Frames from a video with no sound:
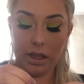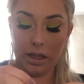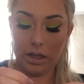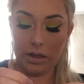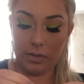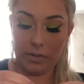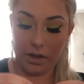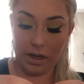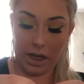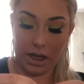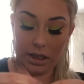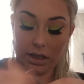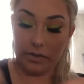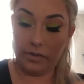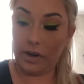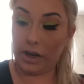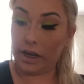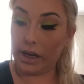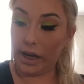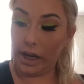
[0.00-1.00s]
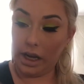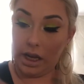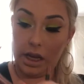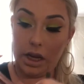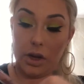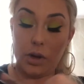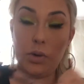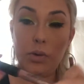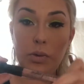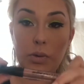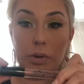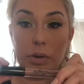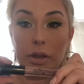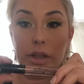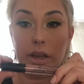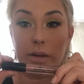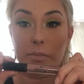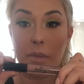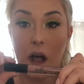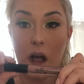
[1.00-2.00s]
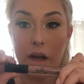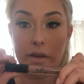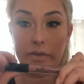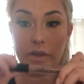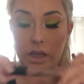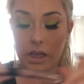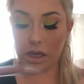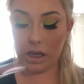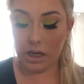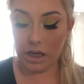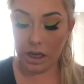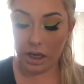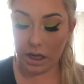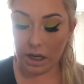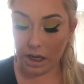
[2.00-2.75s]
This one gets very cool and mauve-y.